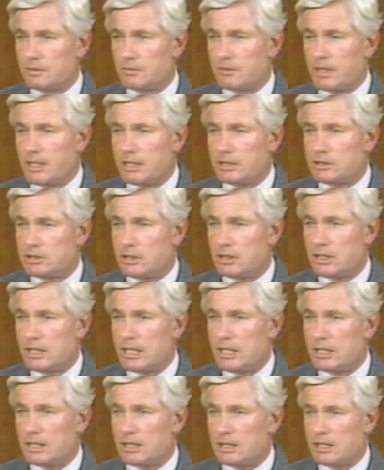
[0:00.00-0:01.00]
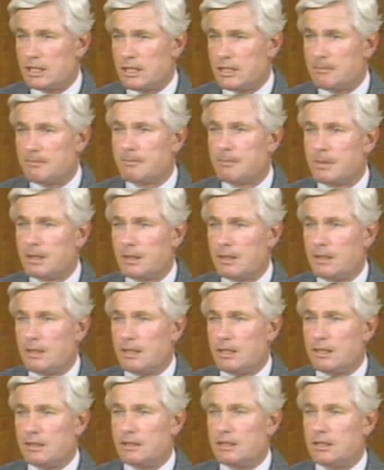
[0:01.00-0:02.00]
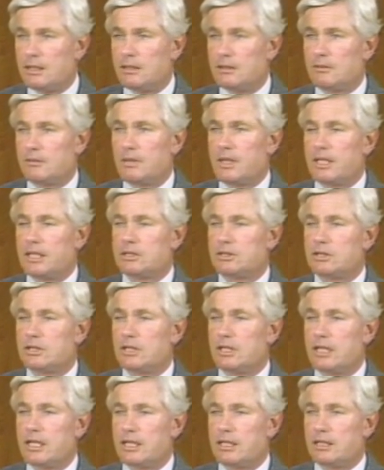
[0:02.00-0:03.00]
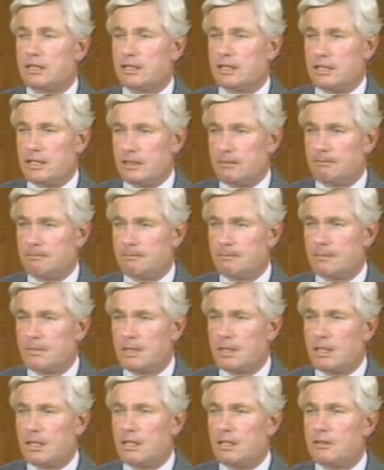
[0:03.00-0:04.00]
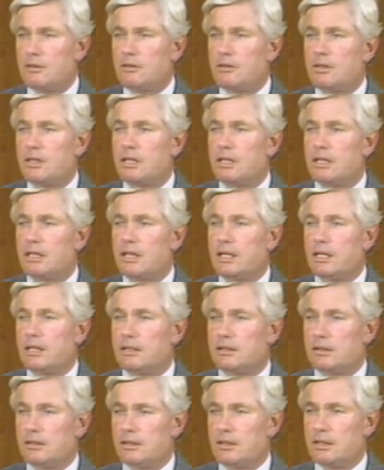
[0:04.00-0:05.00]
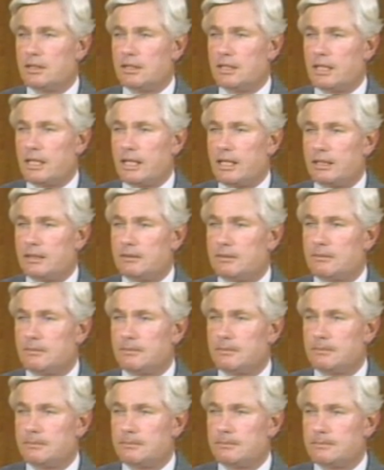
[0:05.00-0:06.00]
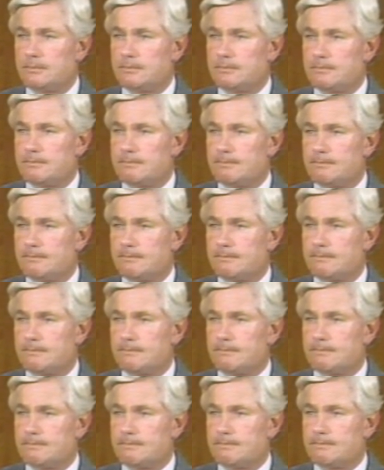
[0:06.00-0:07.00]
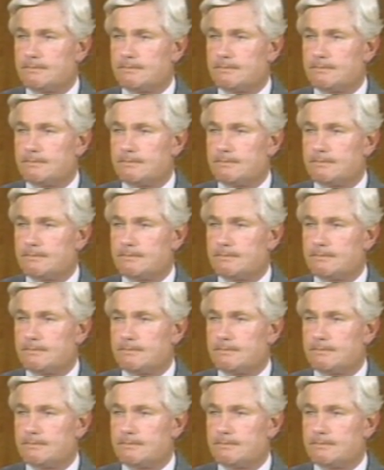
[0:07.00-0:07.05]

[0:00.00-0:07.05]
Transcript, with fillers: for rationality and irrationality. How do you get a handle on that? Well, again, it's